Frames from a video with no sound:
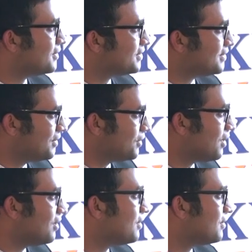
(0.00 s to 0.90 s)
Sir,
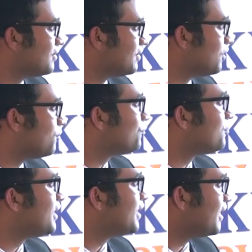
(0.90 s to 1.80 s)
the government of
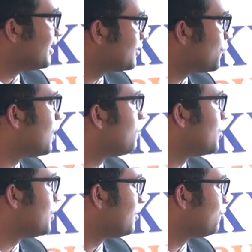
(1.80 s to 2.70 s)
India is
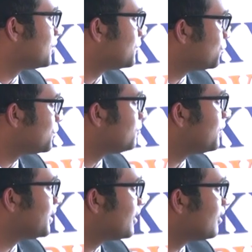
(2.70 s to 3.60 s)
collaborating with social
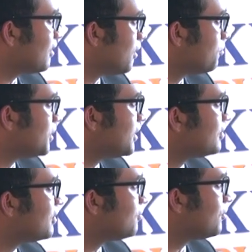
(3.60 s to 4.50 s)
media companies,
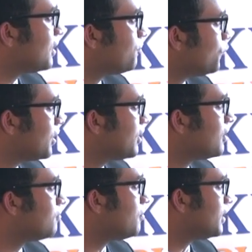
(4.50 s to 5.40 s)
and we are putting
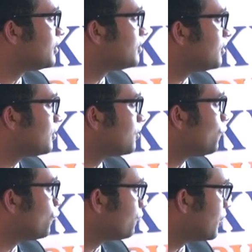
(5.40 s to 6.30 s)
in place a
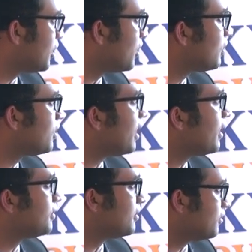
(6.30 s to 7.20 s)
code of conduct,
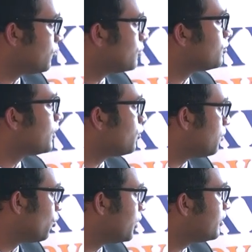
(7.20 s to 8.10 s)
and there's also
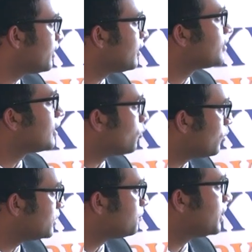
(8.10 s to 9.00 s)
regular monitoring,
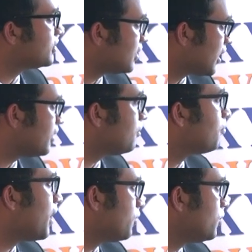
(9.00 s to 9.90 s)
technology-based and
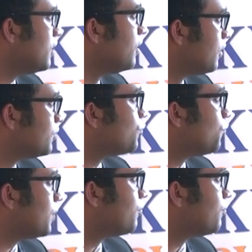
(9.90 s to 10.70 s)
manual. So we